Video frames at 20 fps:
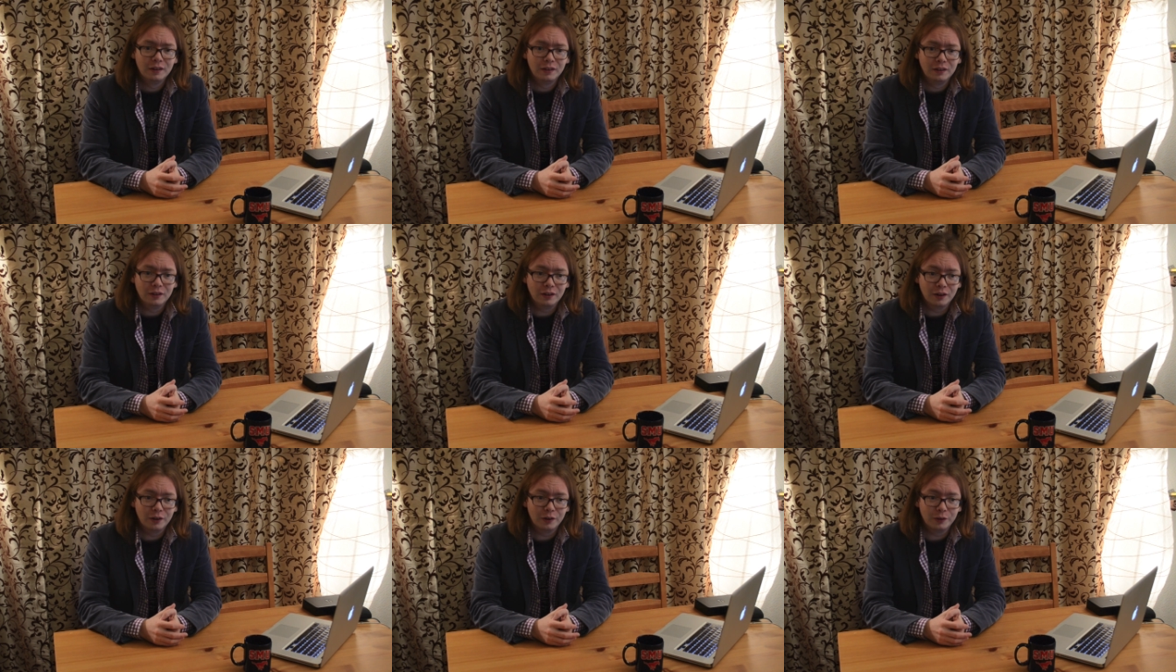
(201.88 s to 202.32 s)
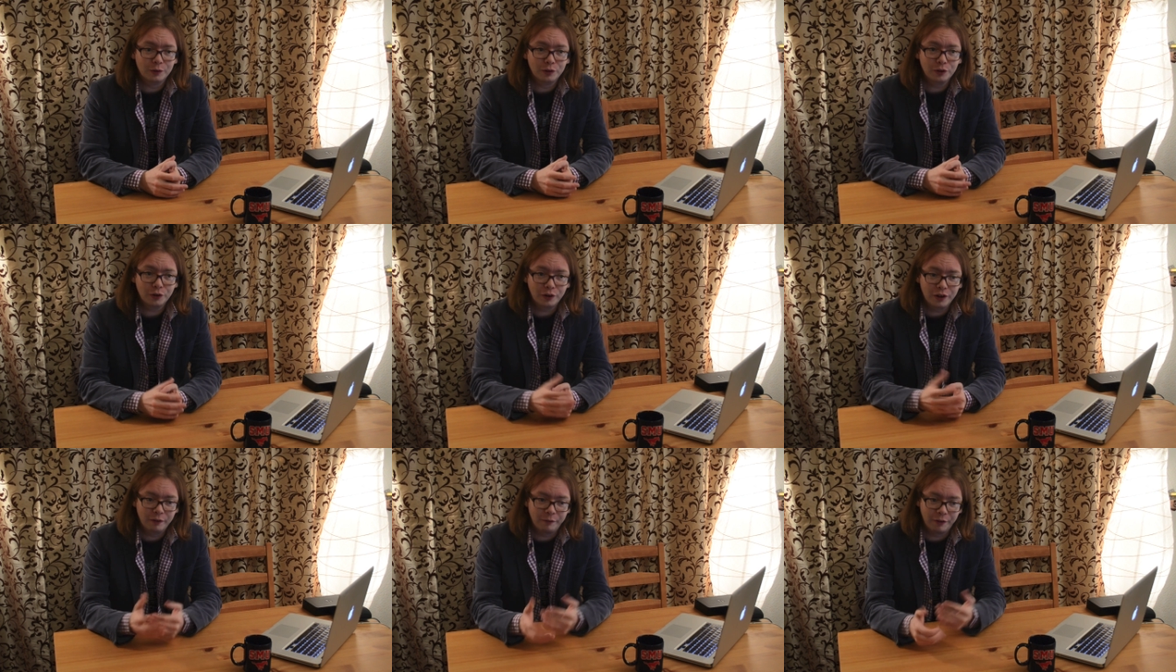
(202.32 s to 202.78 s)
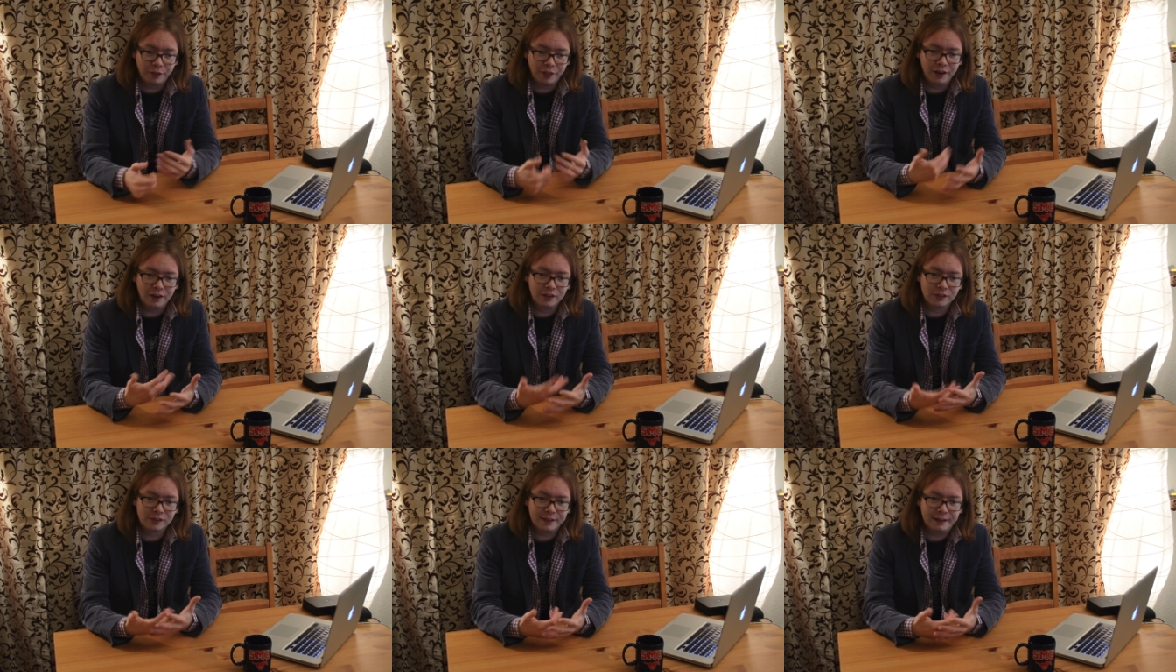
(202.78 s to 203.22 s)
You're looking for
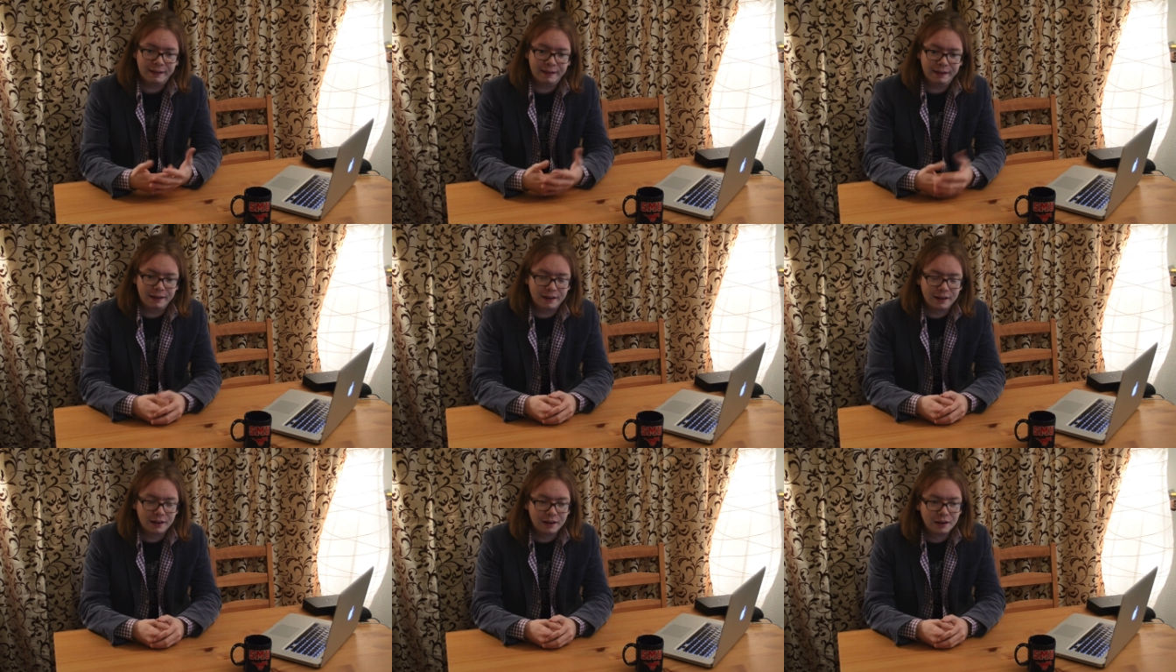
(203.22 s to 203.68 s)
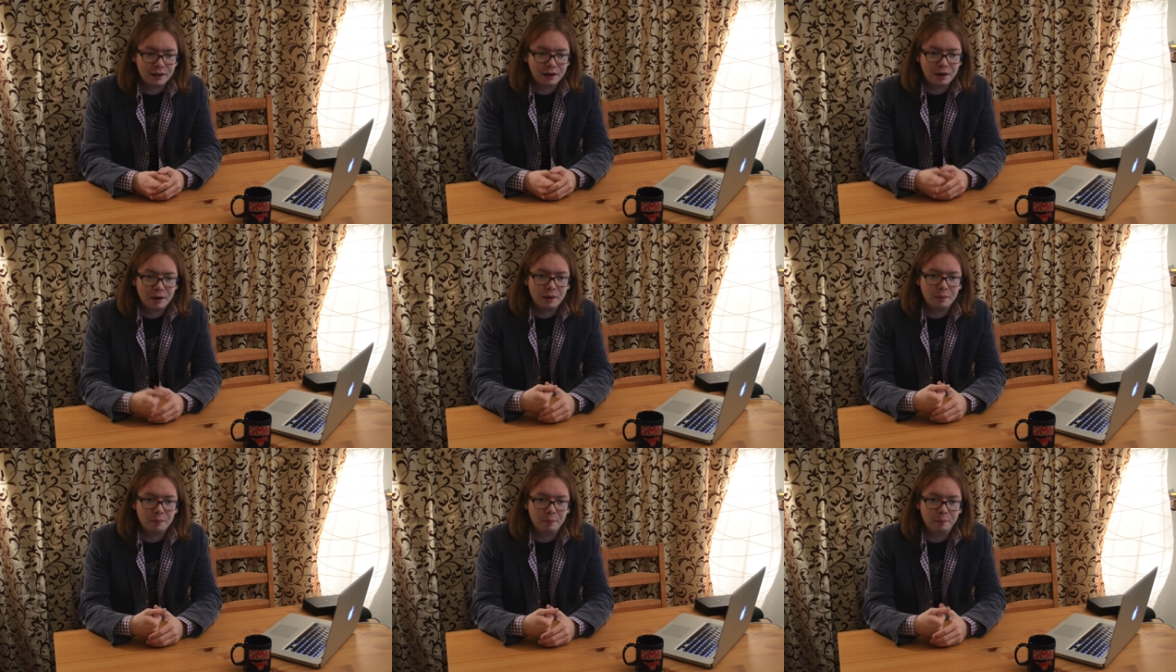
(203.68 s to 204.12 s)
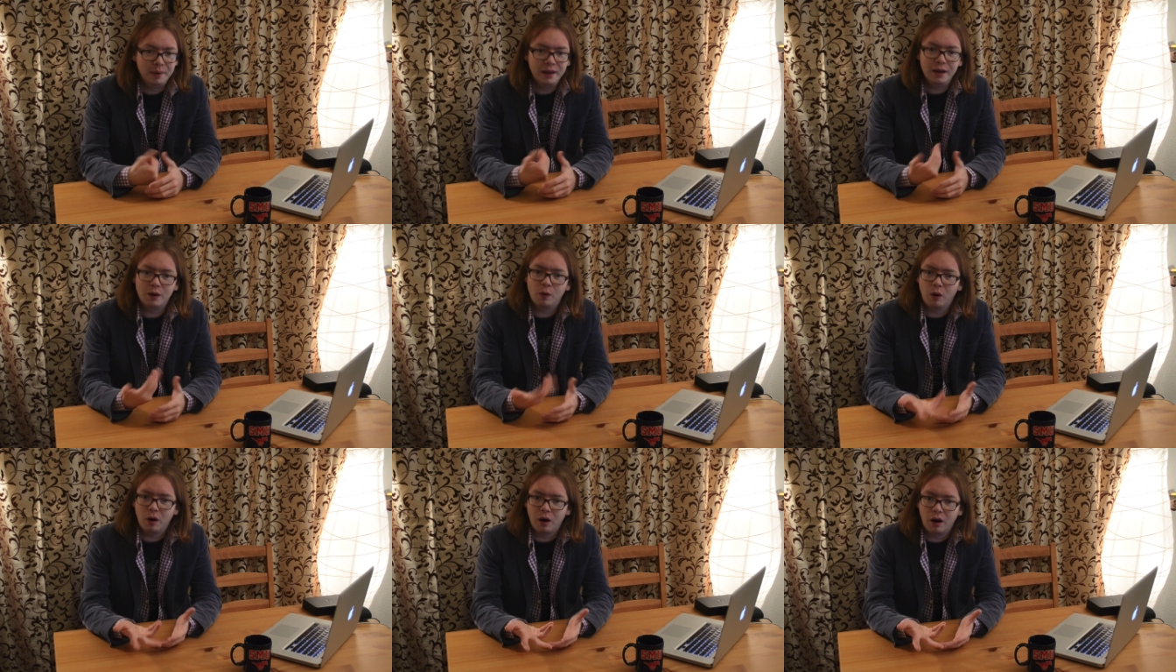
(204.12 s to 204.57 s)
things like
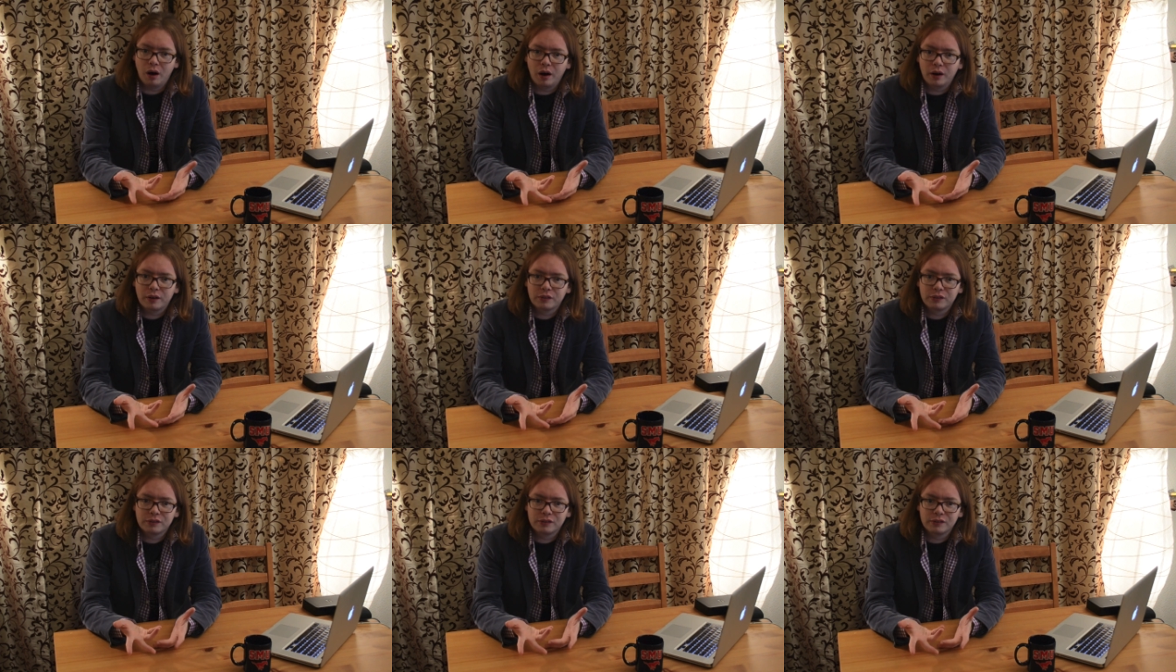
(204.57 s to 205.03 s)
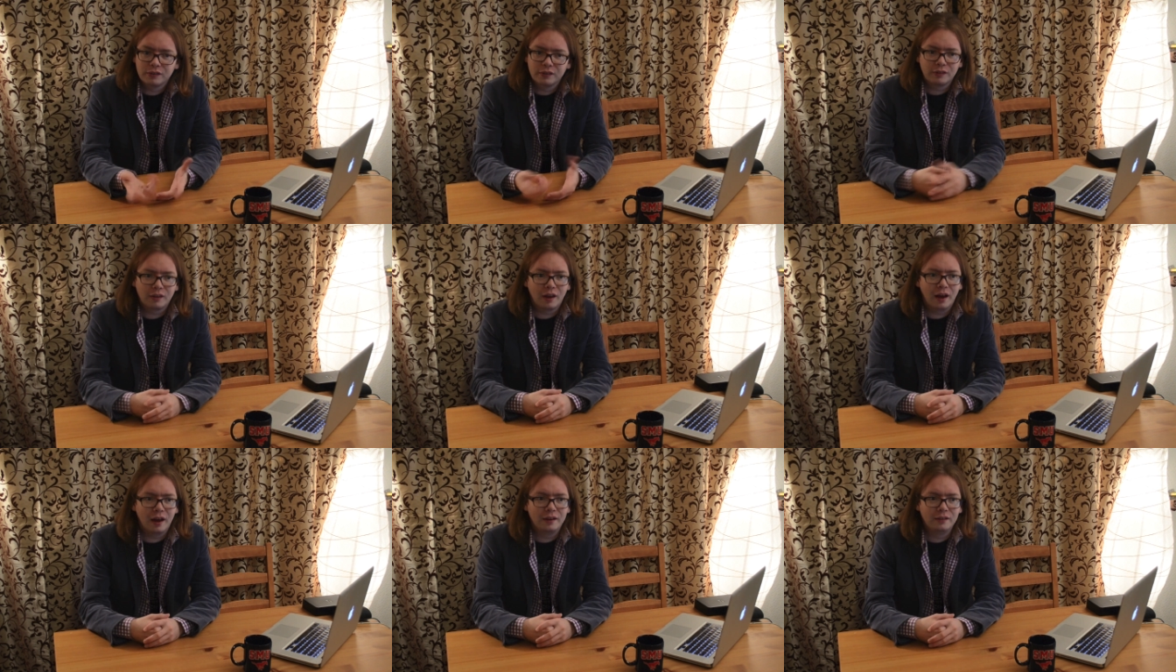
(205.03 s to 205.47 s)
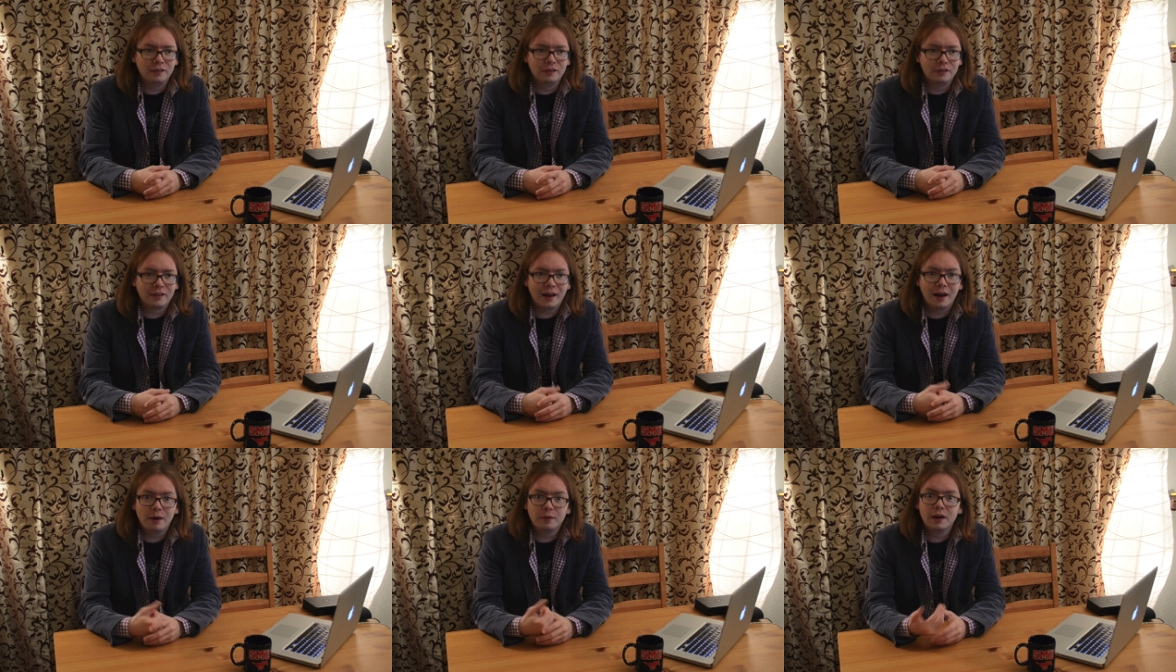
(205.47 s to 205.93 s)
B quarks and
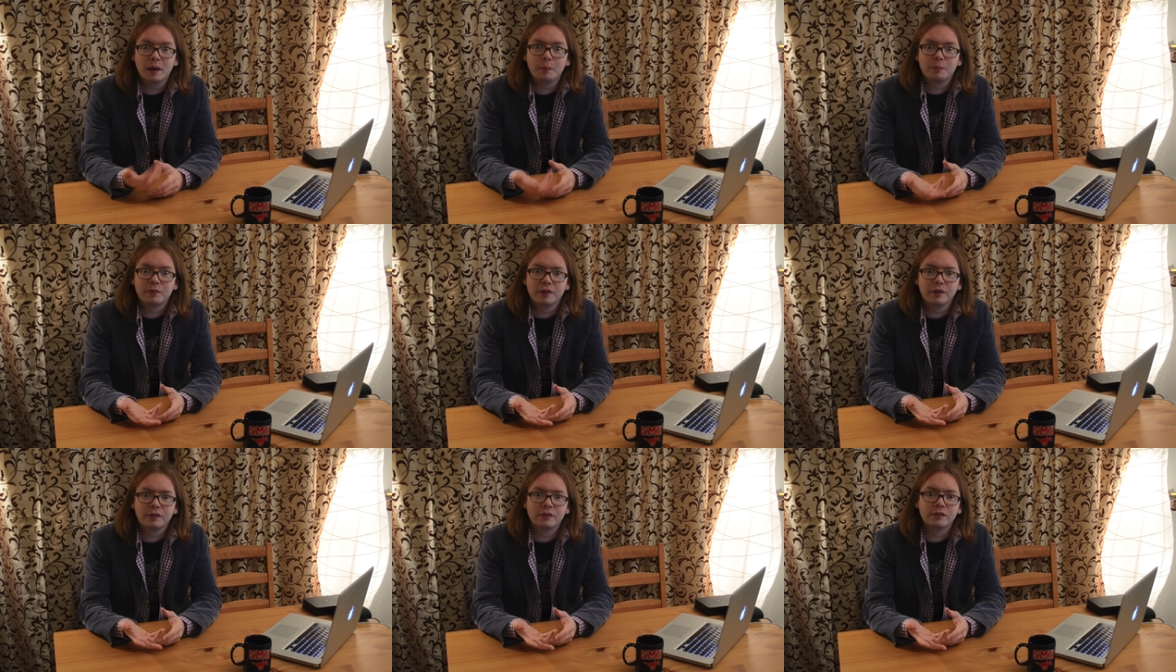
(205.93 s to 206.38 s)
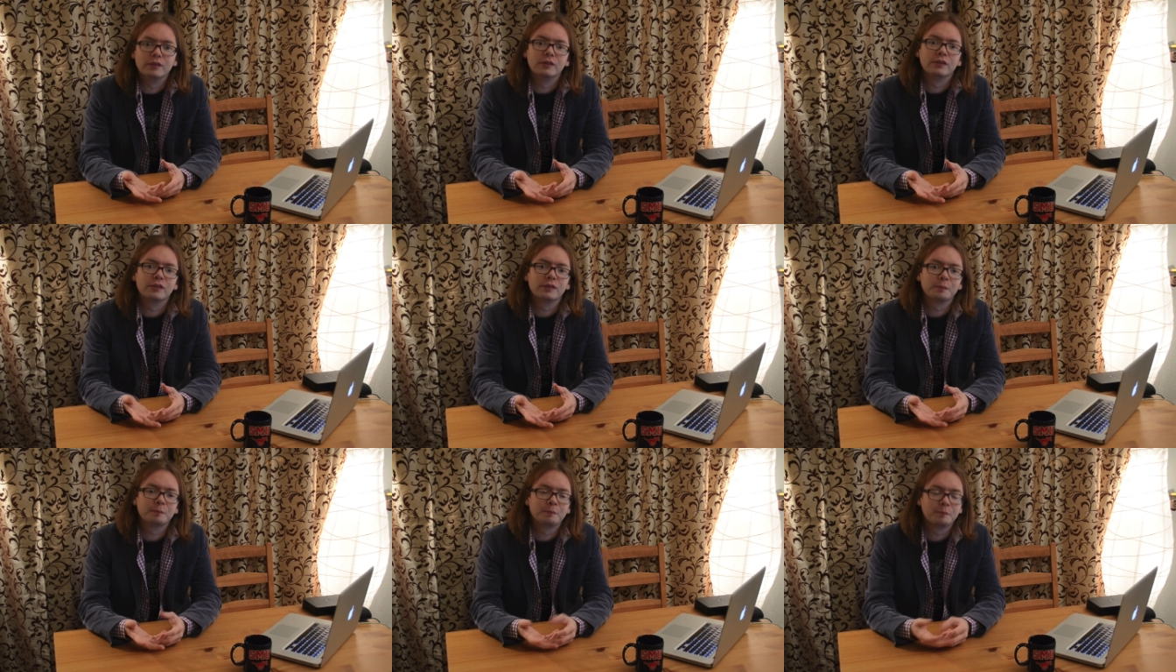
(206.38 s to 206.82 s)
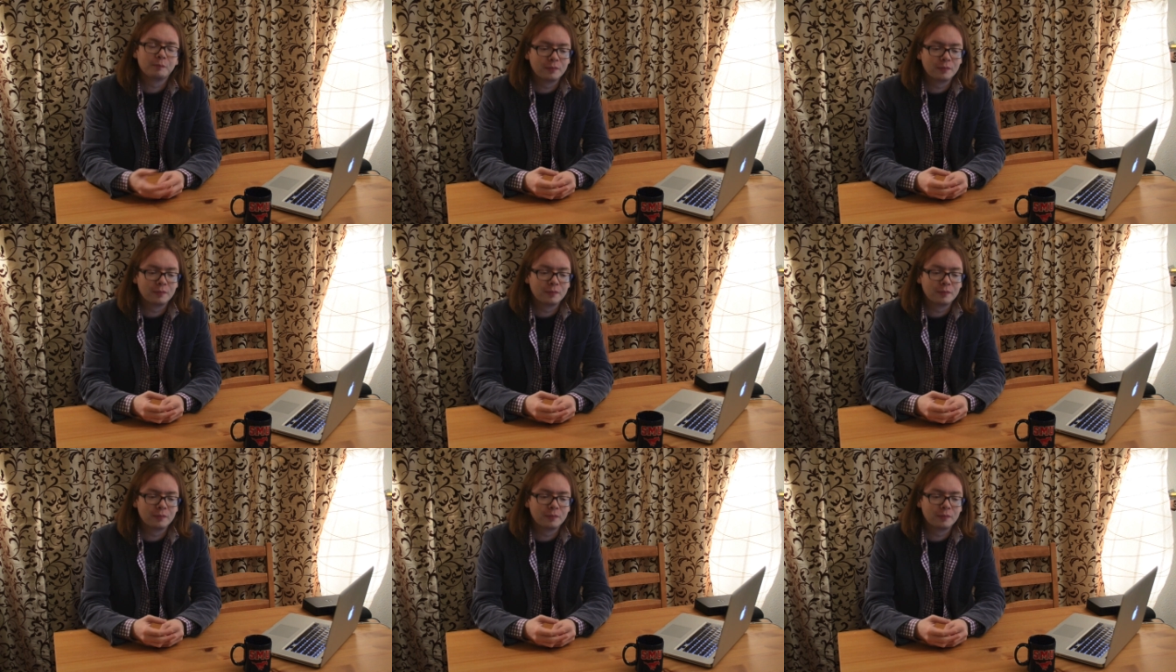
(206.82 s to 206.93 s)
tau leptons.